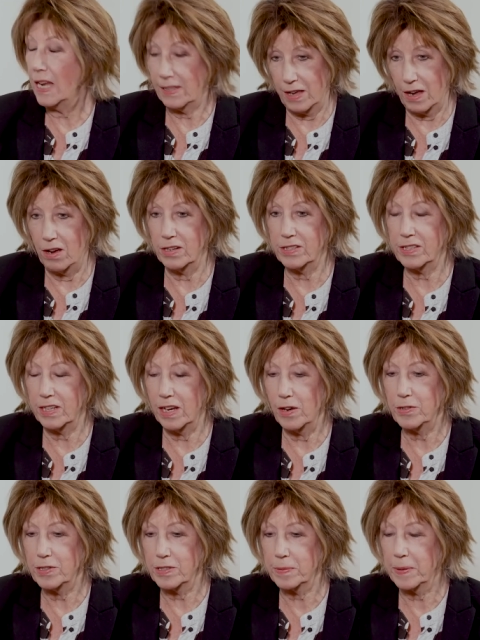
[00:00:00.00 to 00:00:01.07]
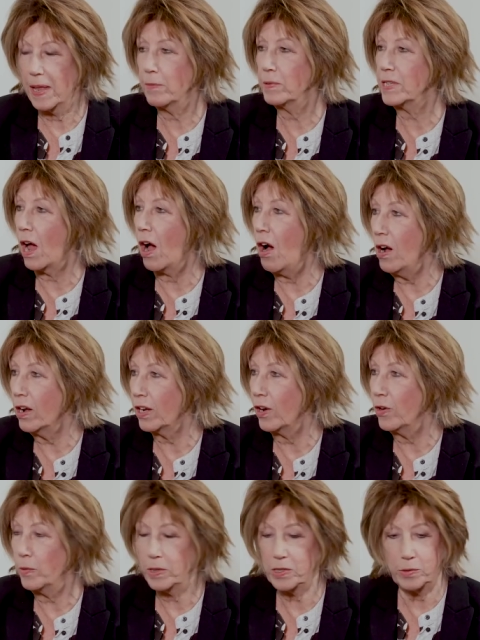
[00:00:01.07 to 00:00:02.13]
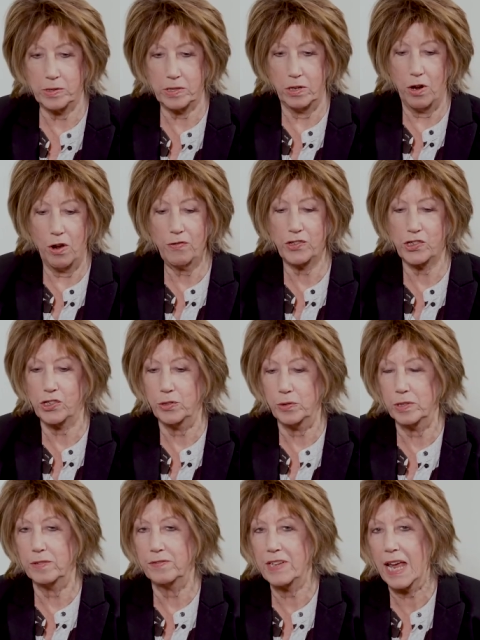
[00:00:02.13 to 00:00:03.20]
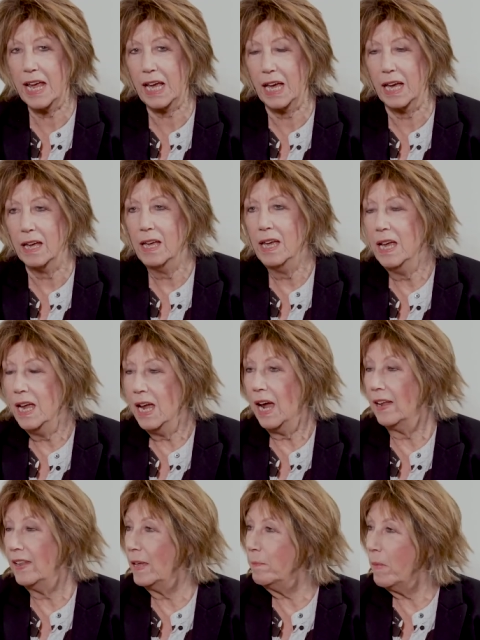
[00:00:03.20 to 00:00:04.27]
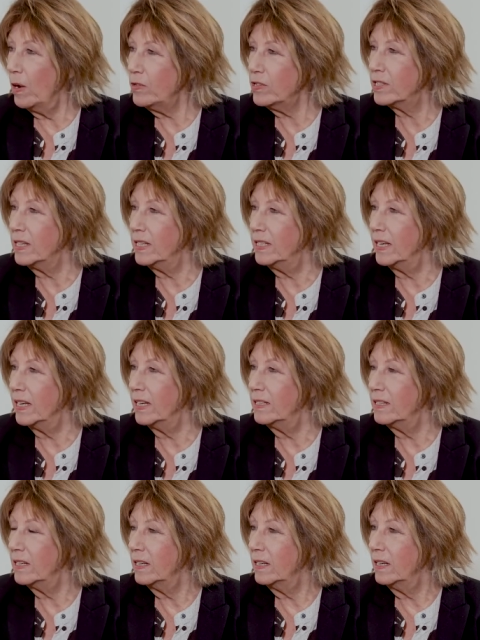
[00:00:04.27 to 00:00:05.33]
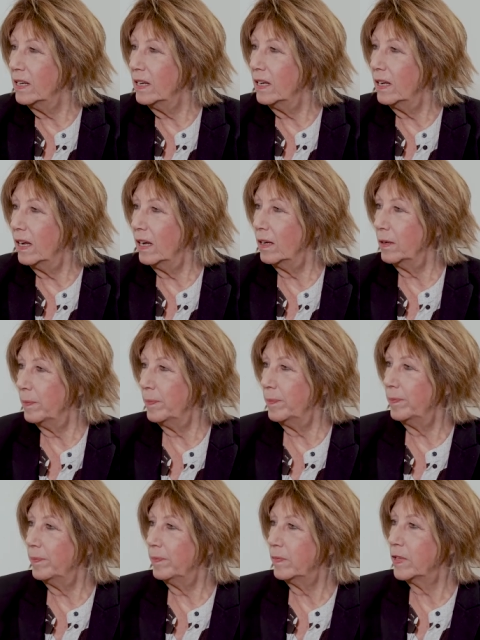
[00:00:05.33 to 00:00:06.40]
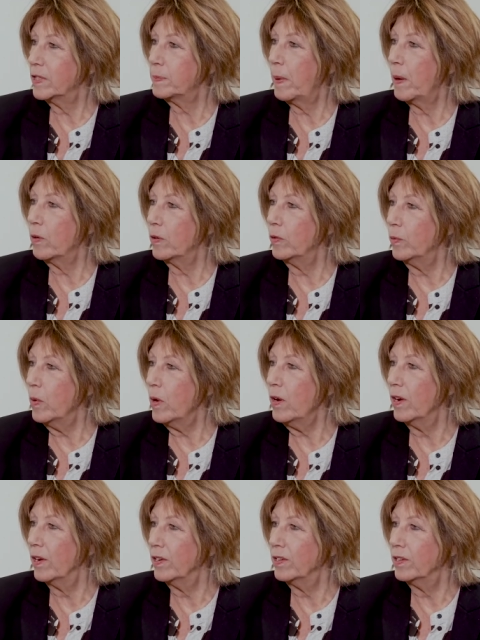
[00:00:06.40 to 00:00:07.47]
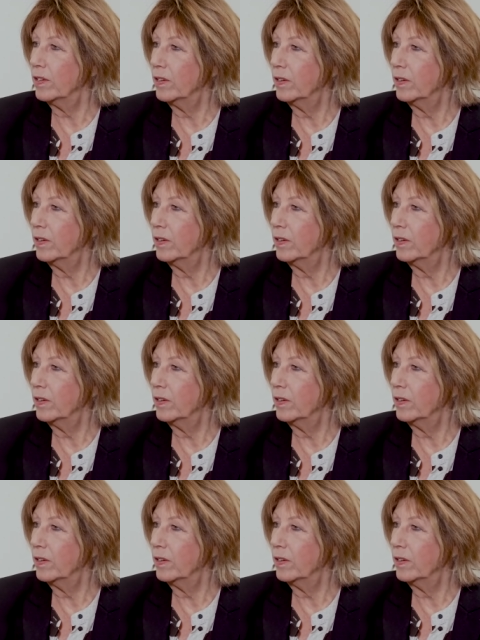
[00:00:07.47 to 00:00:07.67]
Yeah, The Heart is a Lotus. But that was Argo, which was an offshoot of Decca. And they mostly did The Spoken Word,